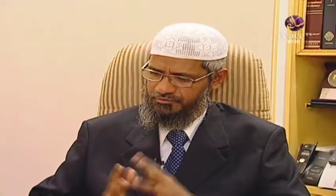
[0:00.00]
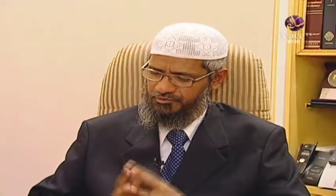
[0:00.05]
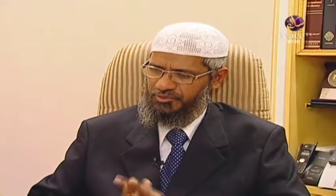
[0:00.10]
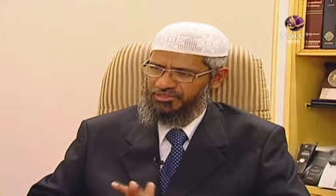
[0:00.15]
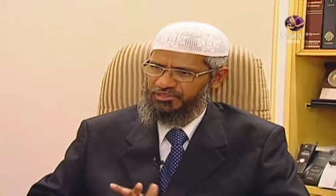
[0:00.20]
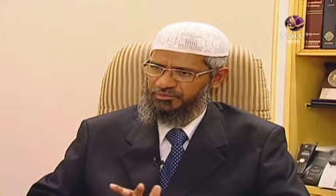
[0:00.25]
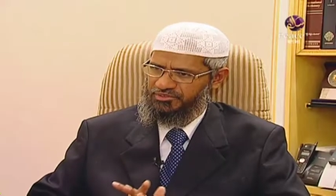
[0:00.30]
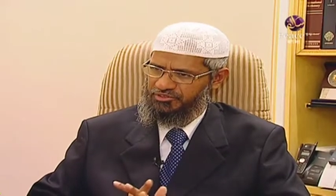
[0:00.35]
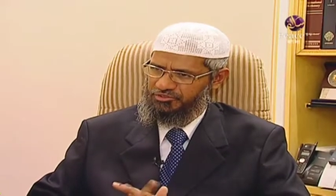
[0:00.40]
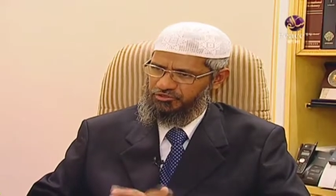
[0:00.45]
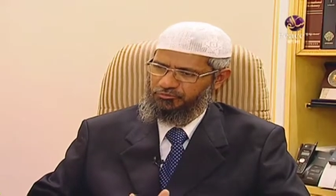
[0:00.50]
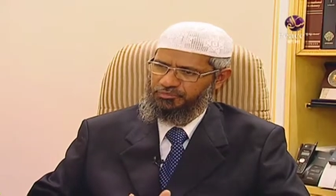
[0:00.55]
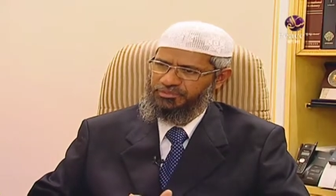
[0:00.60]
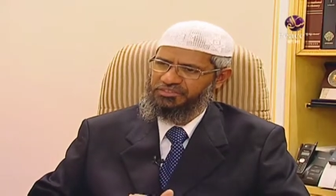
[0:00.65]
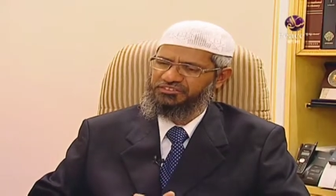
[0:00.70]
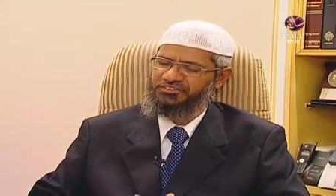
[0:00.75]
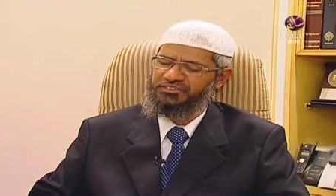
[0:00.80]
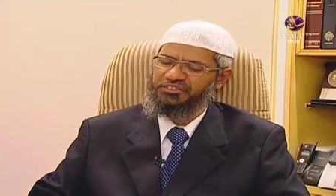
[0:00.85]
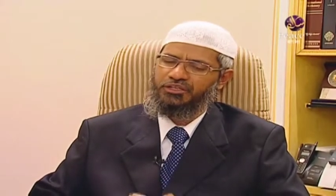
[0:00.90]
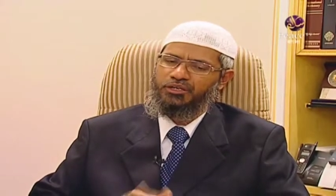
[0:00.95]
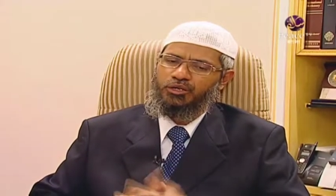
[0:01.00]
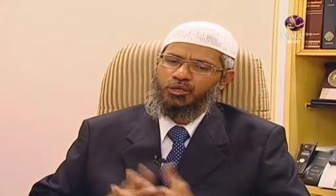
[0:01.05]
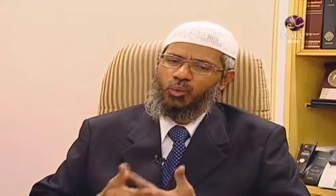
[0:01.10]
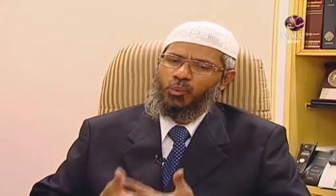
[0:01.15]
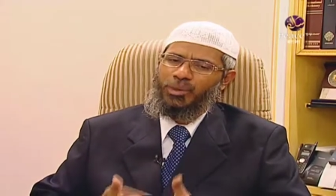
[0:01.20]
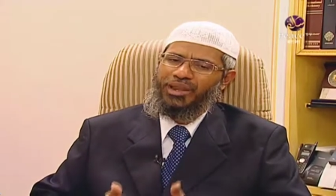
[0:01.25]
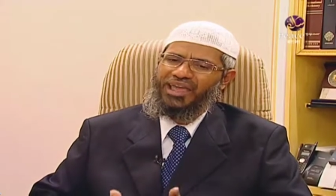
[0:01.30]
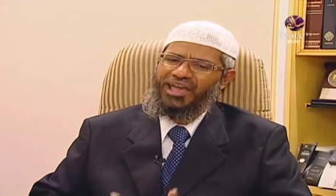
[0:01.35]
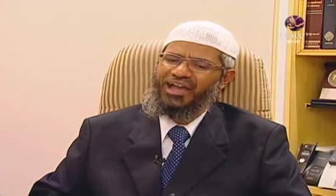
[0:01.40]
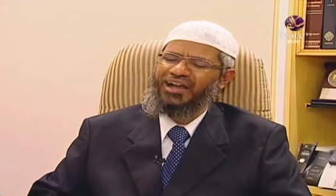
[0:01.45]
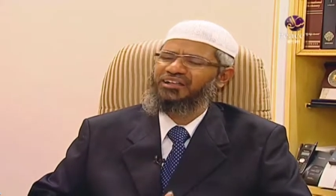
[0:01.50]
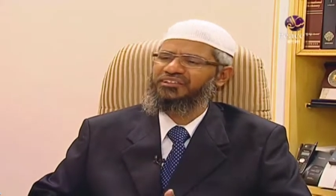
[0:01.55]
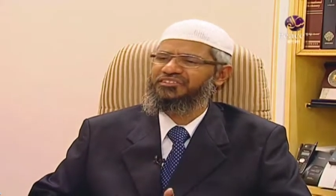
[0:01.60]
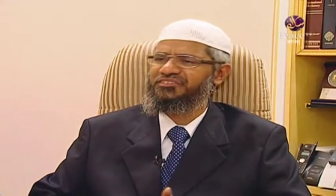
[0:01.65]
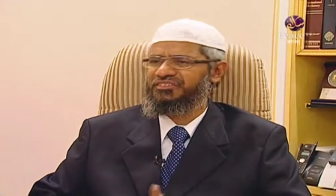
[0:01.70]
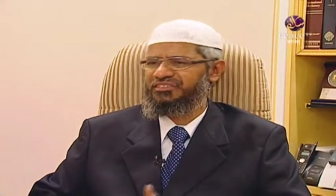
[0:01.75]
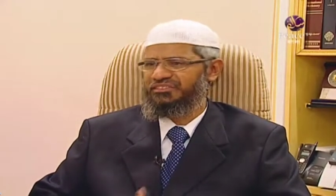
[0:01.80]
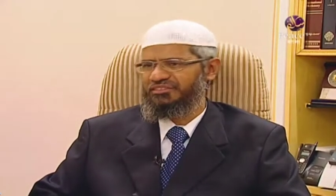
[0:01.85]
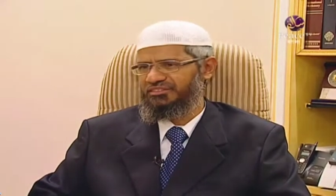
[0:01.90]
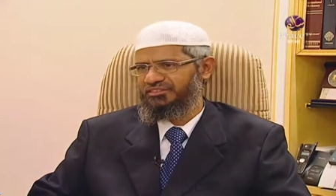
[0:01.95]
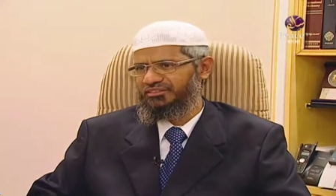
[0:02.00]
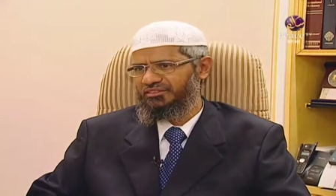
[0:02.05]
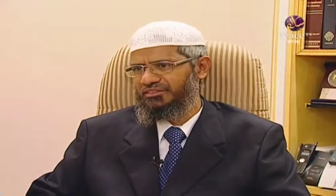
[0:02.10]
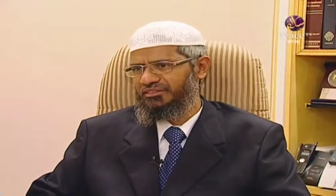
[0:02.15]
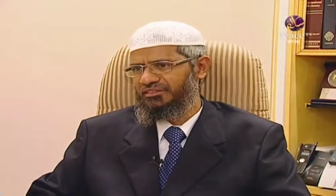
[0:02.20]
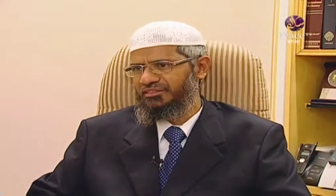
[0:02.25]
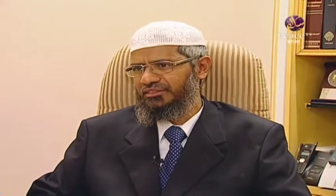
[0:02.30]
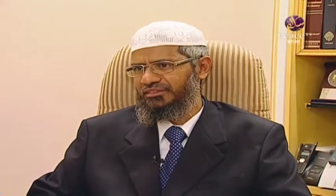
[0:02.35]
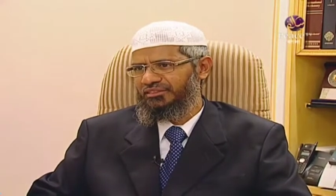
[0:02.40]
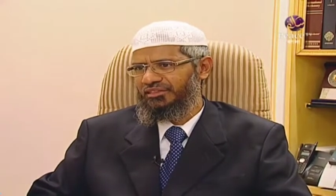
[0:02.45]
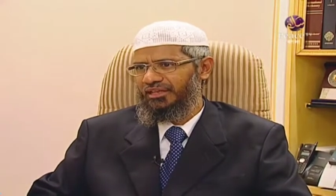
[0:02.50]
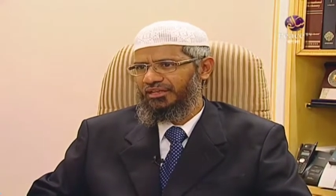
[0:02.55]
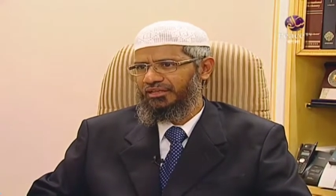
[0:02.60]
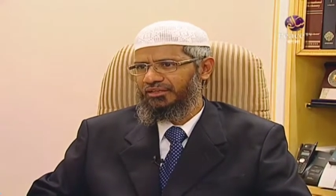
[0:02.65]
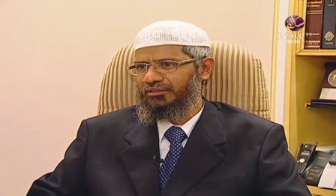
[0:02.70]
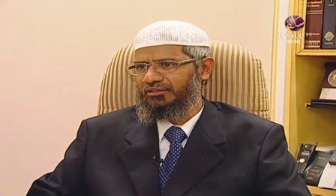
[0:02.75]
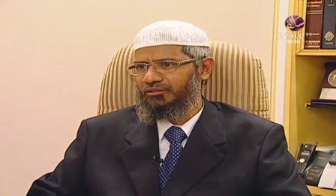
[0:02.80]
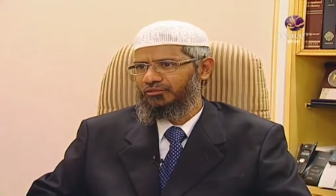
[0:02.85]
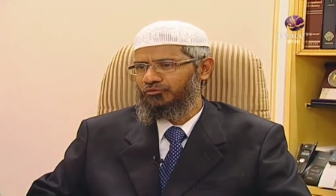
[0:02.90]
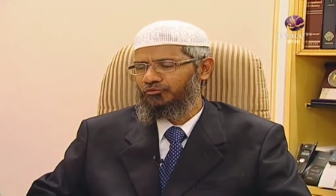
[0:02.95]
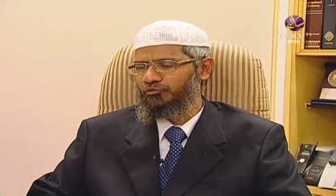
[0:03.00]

of Muslim Ministry of Peace, when I asked her that,